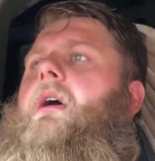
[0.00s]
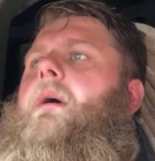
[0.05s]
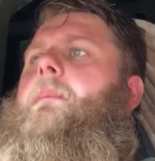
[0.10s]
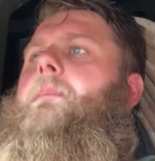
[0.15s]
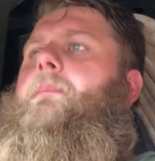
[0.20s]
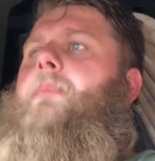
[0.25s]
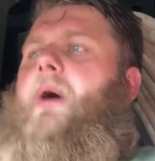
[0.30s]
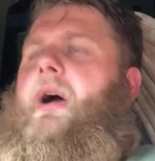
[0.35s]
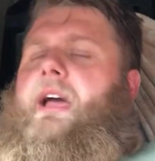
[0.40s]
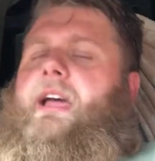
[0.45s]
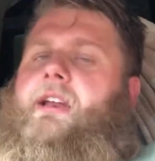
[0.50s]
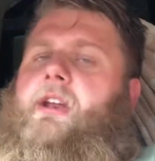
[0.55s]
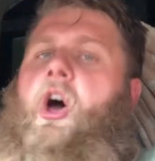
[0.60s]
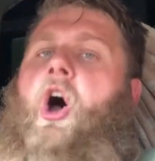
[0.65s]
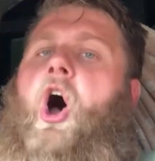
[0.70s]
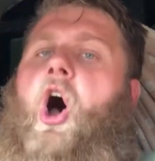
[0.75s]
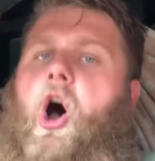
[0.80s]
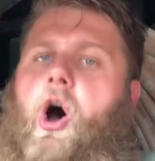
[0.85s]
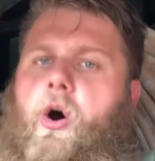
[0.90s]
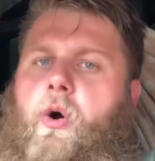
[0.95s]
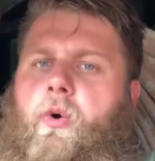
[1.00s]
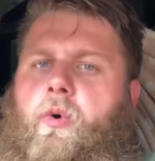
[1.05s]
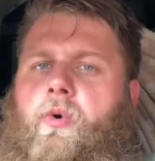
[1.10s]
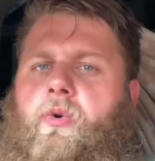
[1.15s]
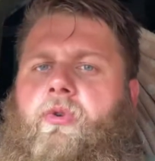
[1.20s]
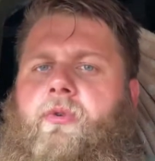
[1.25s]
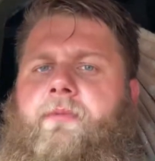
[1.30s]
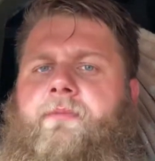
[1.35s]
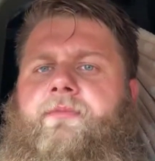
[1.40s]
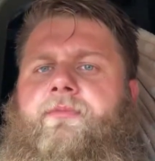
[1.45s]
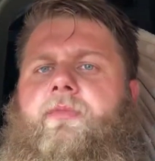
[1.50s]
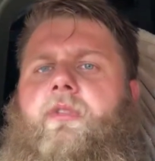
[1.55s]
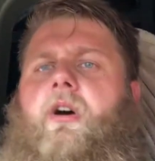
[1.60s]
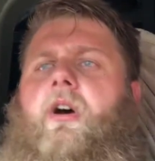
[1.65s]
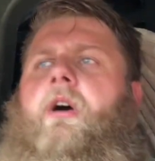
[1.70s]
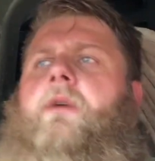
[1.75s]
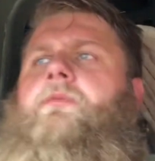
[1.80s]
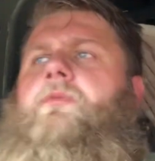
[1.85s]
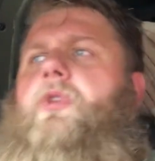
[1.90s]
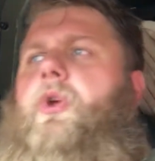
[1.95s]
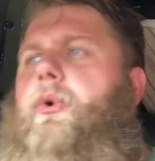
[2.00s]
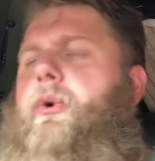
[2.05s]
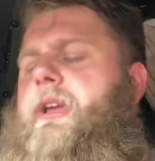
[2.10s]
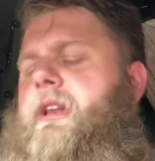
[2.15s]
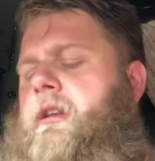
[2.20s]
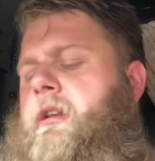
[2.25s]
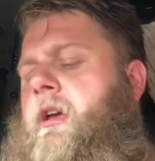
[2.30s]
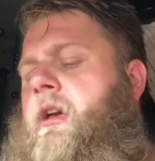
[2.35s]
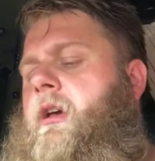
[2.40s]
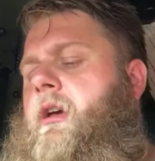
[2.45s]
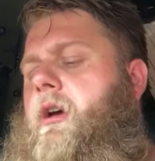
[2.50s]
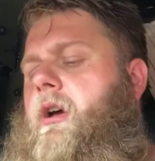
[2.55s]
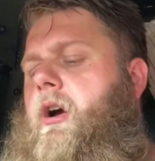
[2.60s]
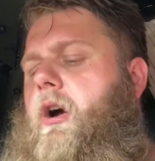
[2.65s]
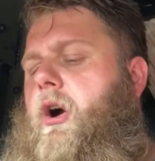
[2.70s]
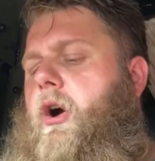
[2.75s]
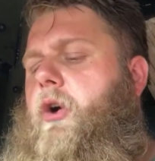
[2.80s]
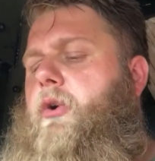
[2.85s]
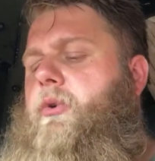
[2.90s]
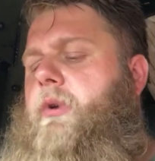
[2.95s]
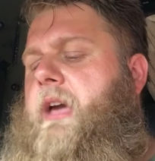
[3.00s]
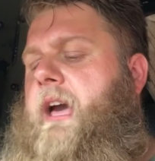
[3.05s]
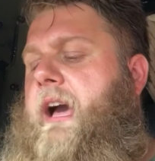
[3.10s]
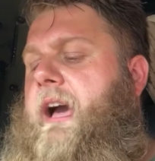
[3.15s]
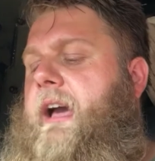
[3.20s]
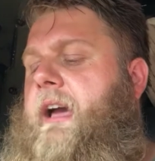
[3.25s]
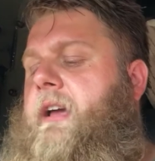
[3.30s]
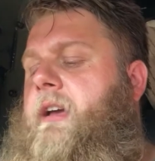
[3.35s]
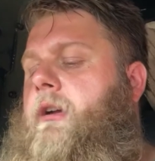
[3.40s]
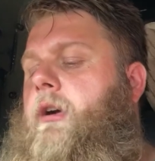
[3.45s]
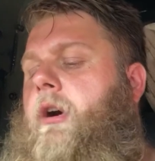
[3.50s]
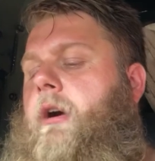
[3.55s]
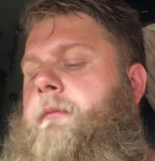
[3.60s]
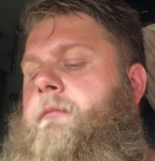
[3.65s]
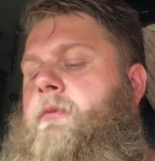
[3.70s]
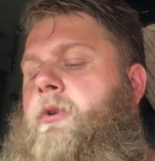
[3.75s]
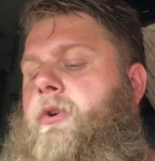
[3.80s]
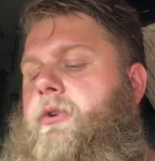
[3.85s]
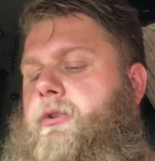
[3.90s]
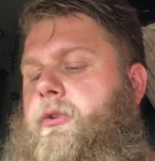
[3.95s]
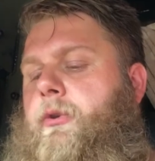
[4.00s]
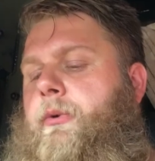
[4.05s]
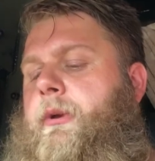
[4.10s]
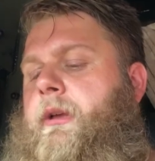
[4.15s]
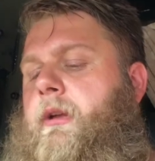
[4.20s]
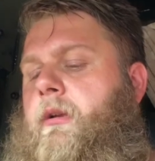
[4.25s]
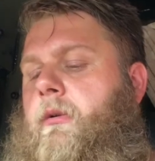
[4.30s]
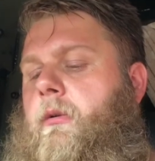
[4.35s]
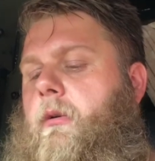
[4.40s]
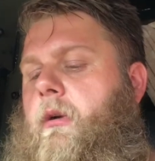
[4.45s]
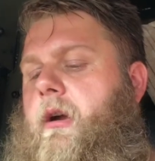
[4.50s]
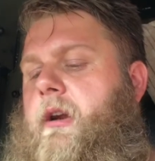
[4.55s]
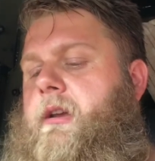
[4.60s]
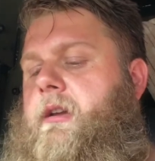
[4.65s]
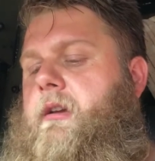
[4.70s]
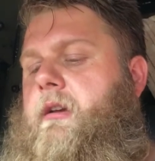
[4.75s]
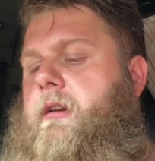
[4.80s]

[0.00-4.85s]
But in whole, I'm doing okay. I'm not doing great.